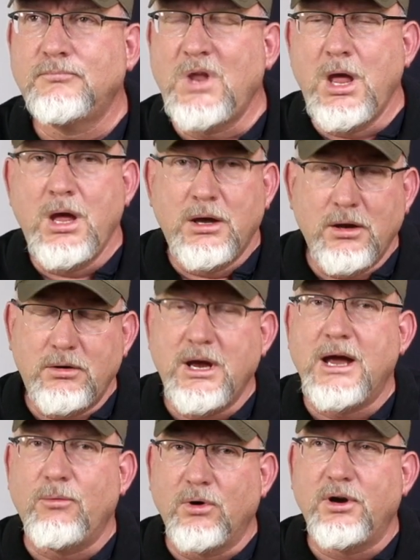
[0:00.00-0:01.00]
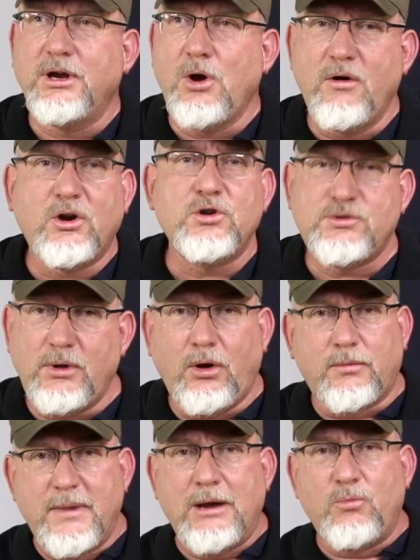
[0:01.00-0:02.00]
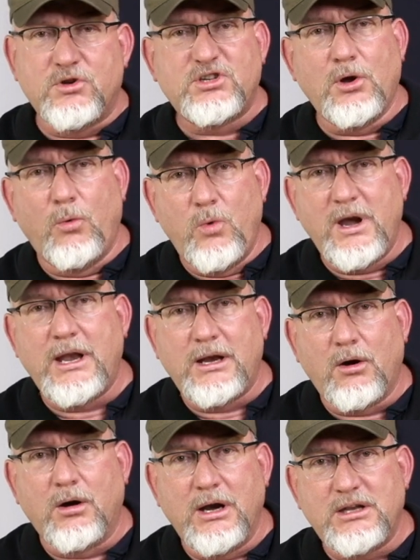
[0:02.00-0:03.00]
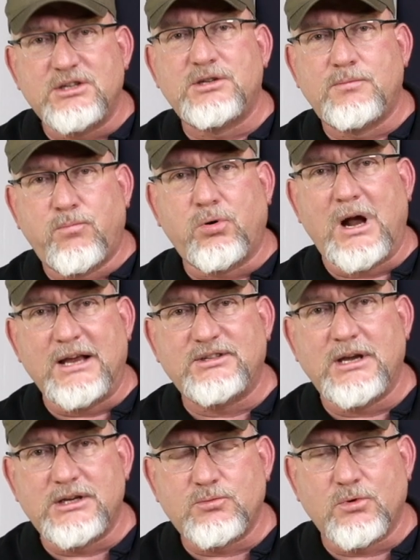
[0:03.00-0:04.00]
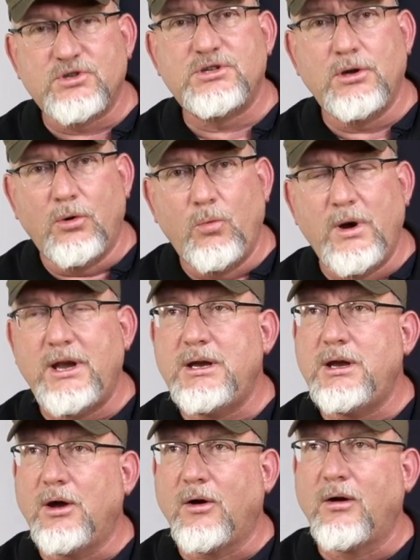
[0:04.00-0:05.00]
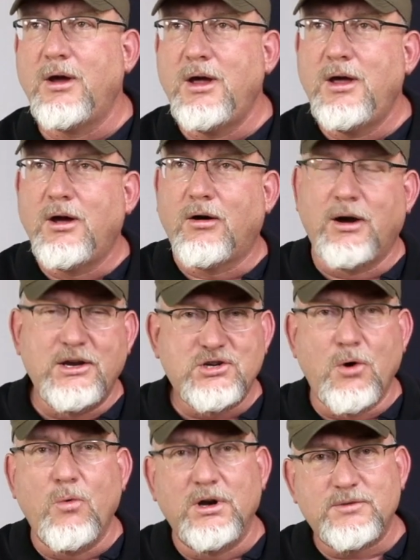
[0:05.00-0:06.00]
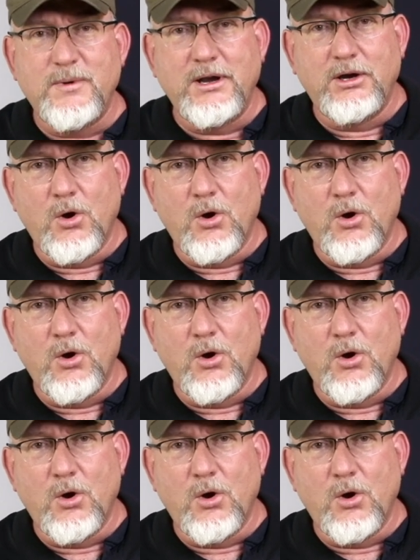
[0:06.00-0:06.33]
Okay, we're gonna go because look, man, we're still winning. All right, this is a process. We're still winning here. All right, Joe wants me to go over